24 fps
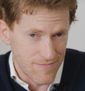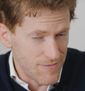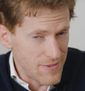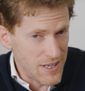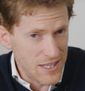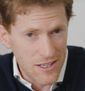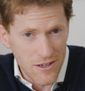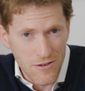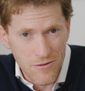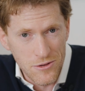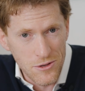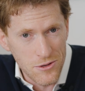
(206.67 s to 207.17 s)

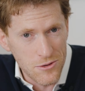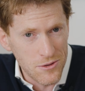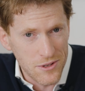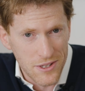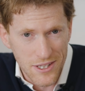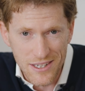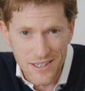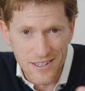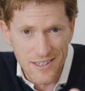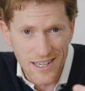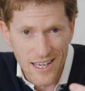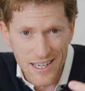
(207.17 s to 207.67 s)
many of you
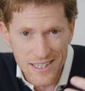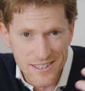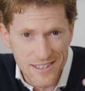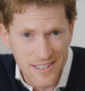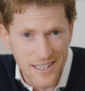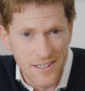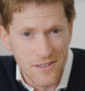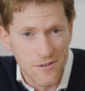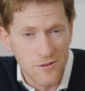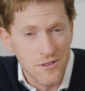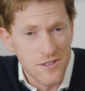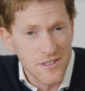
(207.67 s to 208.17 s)
didn't
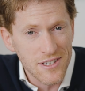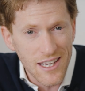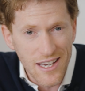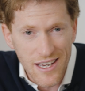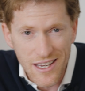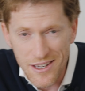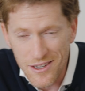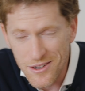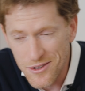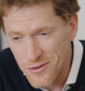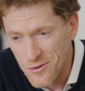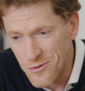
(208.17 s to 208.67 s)
hesitate to
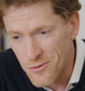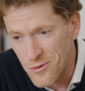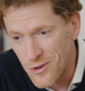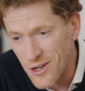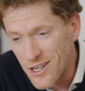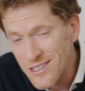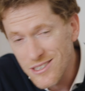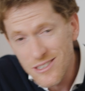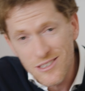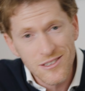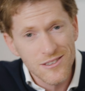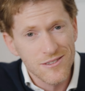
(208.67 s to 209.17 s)
say,
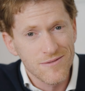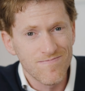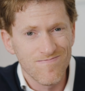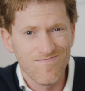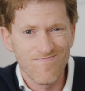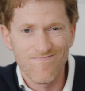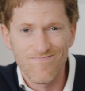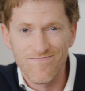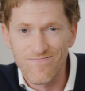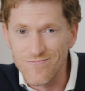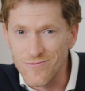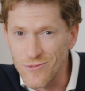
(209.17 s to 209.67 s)
was
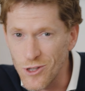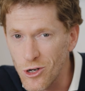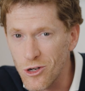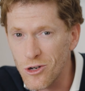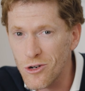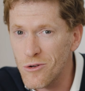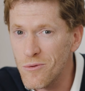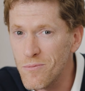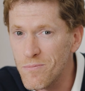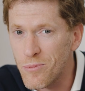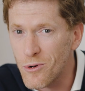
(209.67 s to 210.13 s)
not on